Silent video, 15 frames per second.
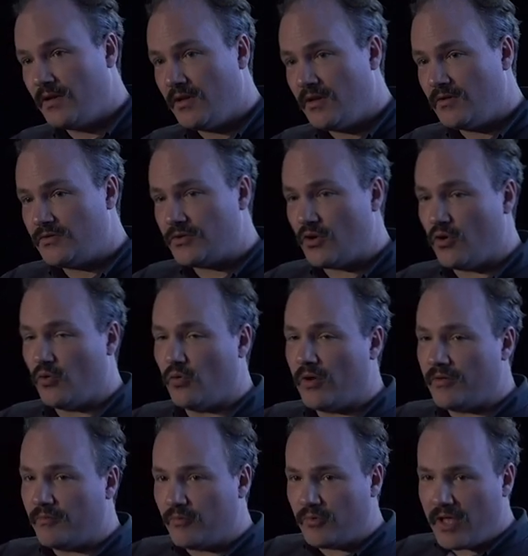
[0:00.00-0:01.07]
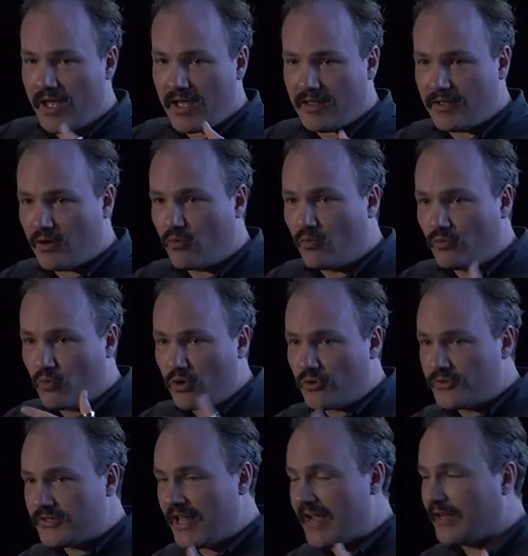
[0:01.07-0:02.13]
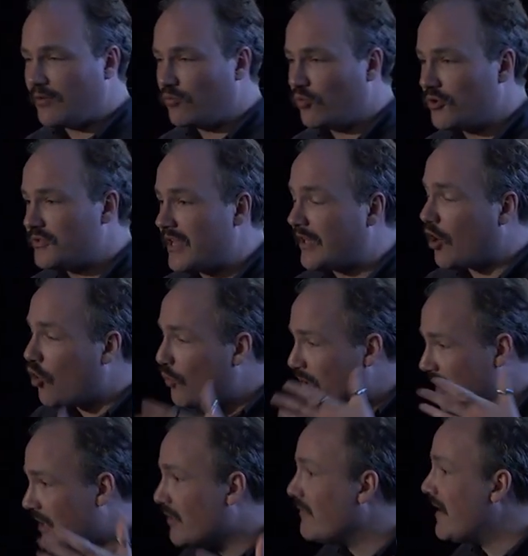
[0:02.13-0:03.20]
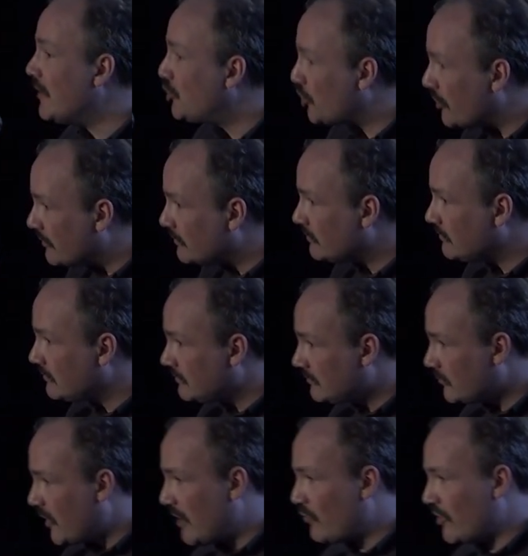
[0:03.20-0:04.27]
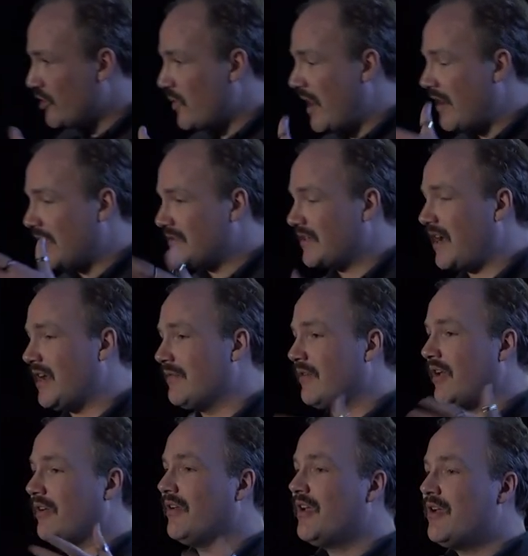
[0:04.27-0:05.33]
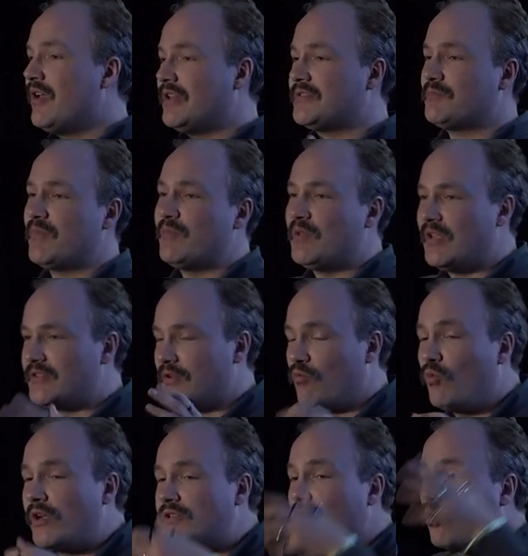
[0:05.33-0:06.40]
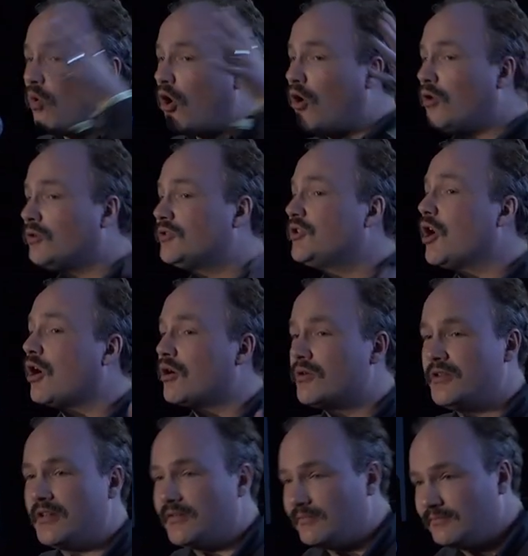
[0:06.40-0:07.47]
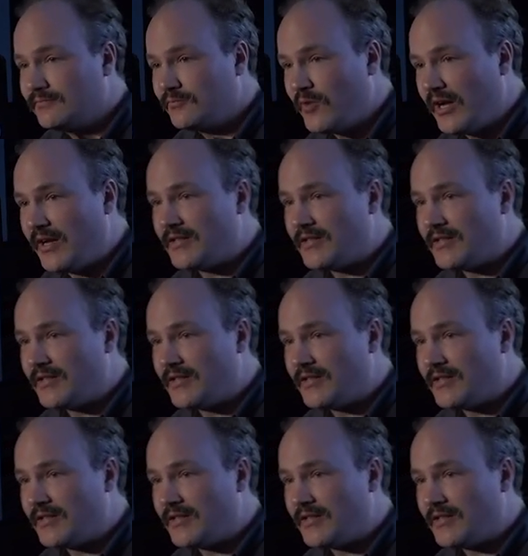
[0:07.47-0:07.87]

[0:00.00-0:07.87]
So uh, there are words like words like open innovation, right? Mm. Where you have it's a kind of a it's maybe it's a it's a walled garden, right?